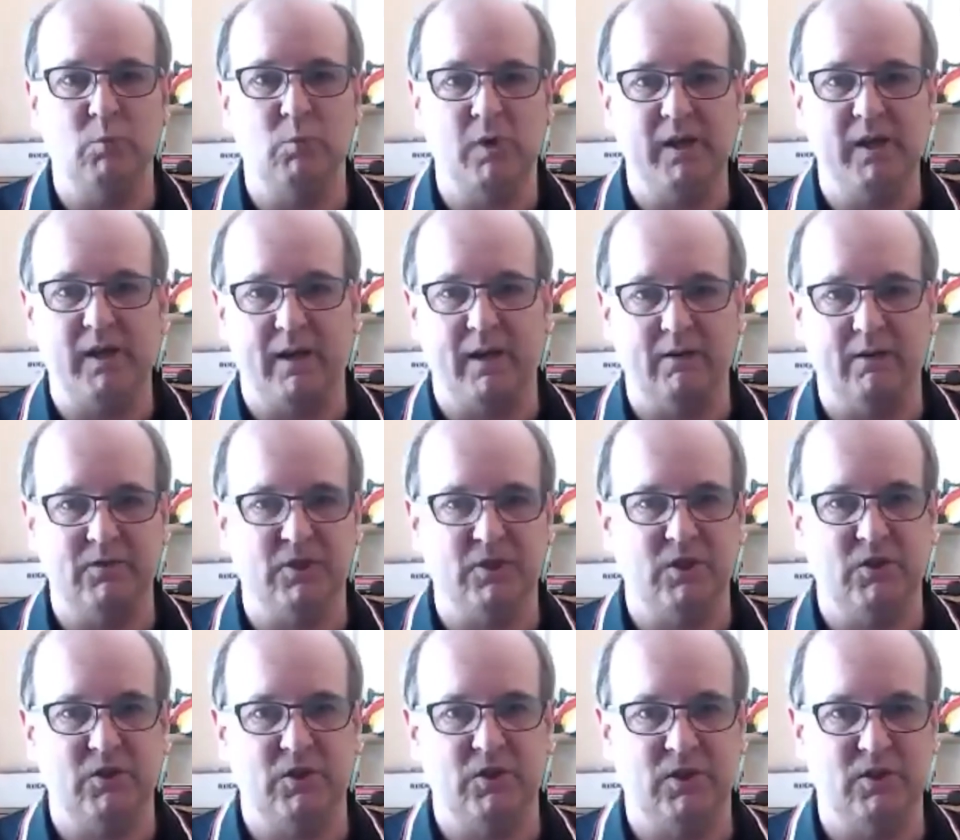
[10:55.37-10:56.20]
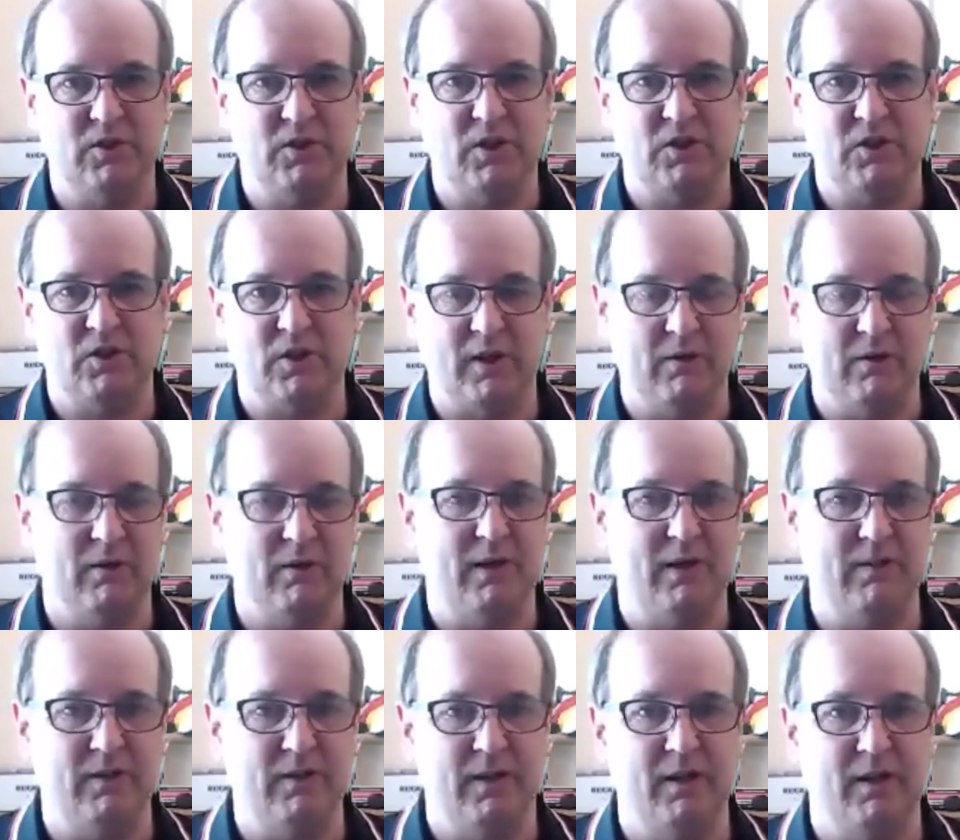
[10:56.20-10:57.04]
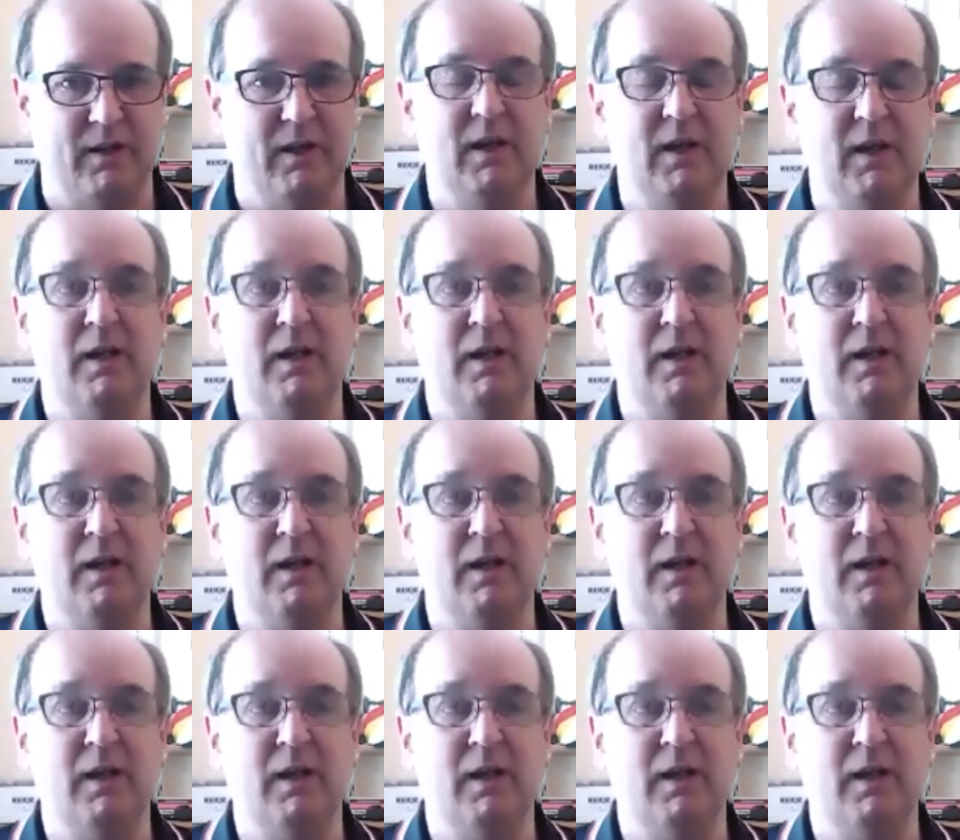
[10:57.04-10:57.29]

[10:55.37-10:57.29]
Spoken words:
week out, session in, session out, and